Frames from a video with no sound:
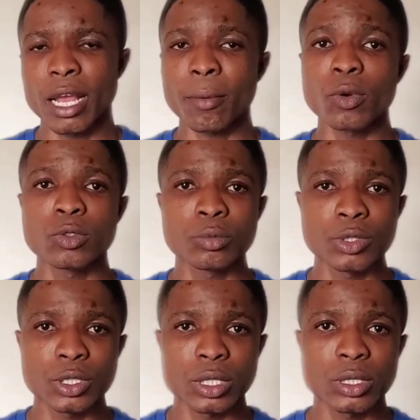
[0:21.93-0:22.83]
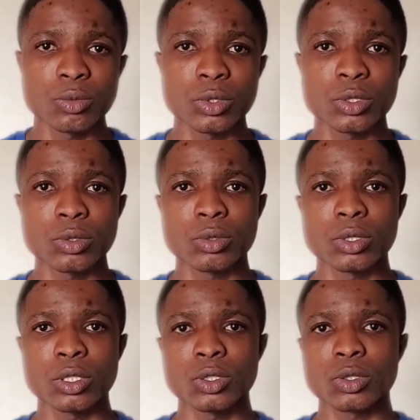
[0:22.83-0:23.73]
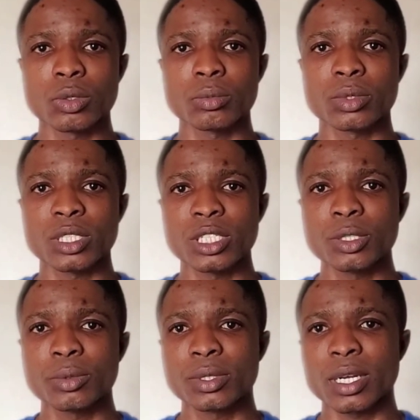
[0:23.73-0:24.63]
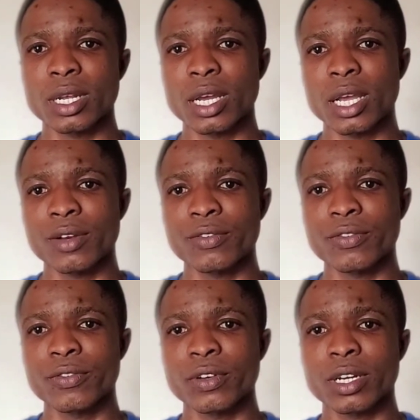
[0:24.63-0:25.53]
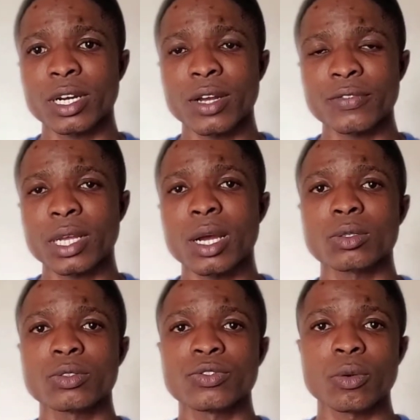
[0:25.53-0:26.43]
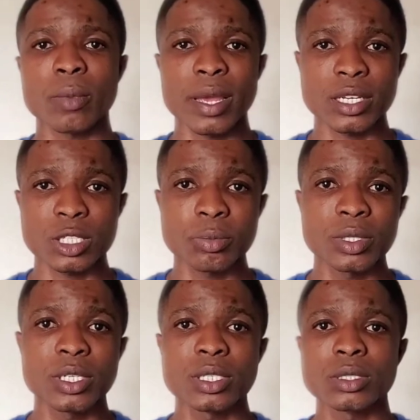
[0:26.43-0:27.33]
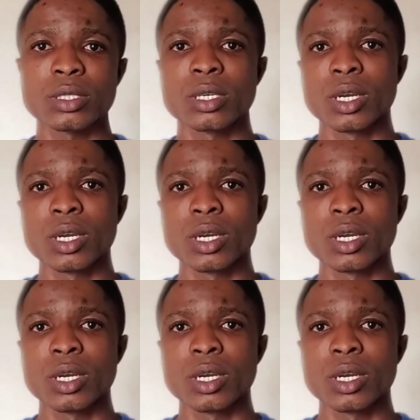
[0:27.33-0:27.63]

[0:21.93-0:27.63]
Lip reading: I'm going to be sharing with you today some tips that I have crafted out from my experience